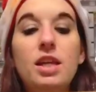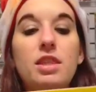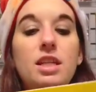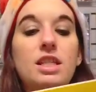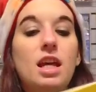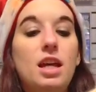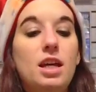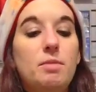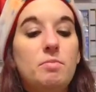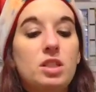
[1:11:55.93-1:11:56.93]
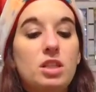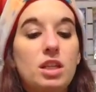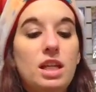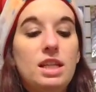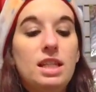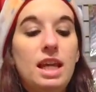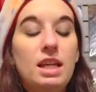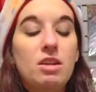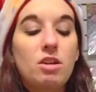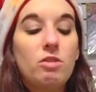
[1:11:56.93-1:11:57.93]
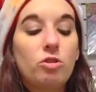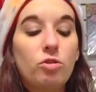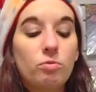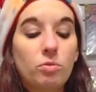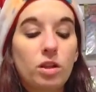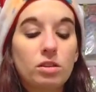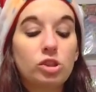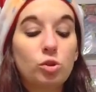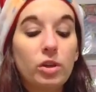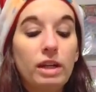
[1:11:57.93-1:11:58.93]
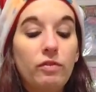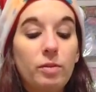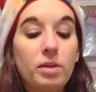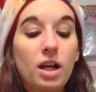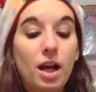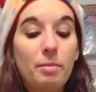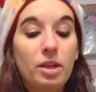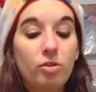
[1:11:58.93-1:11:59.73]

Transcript: This um, is a, a story from a comic